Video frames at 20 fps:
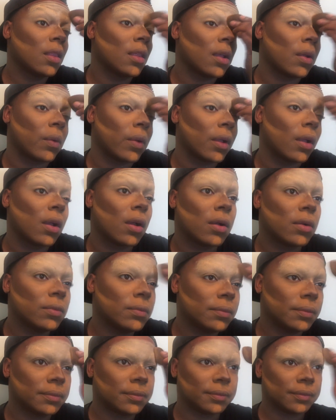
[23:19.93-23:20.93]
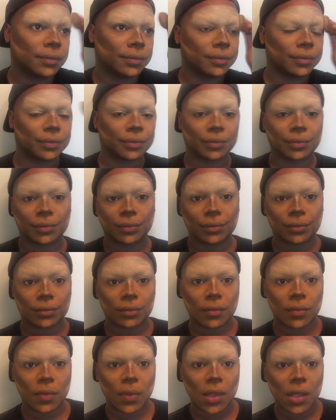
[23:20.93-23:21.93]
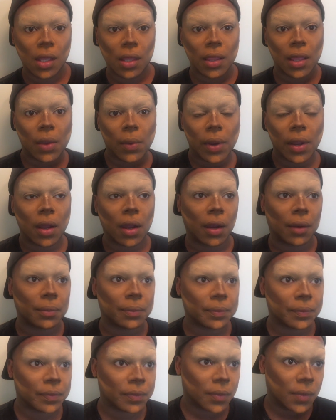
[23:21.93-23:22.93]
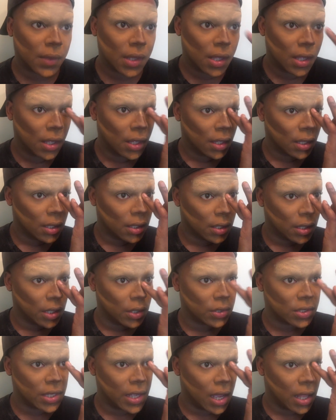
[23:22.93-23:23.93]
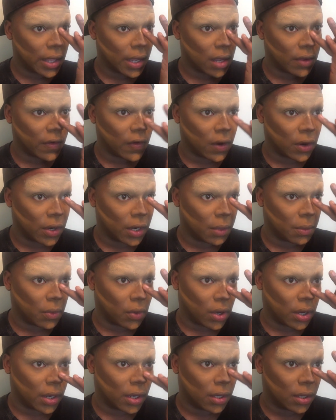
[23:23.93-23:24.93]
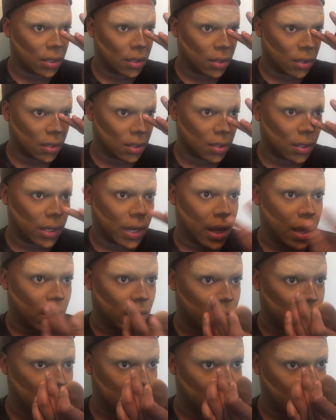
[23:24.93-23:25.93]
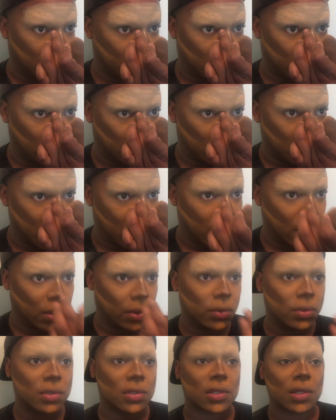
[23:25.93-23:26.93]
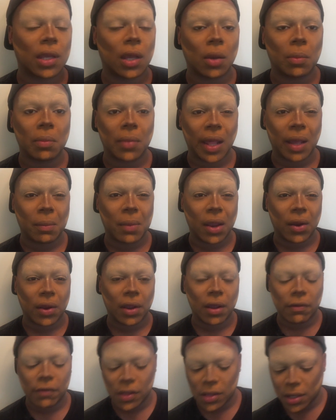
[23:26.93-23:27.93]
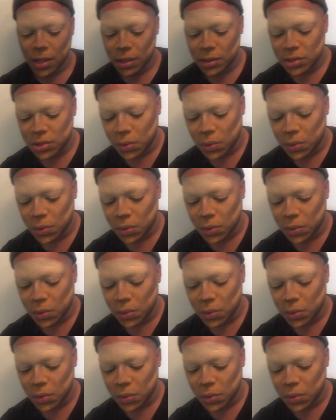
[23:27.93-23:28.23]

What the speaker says: There we go. There we are. And you see how I already brought it down to my nose to help marry everything.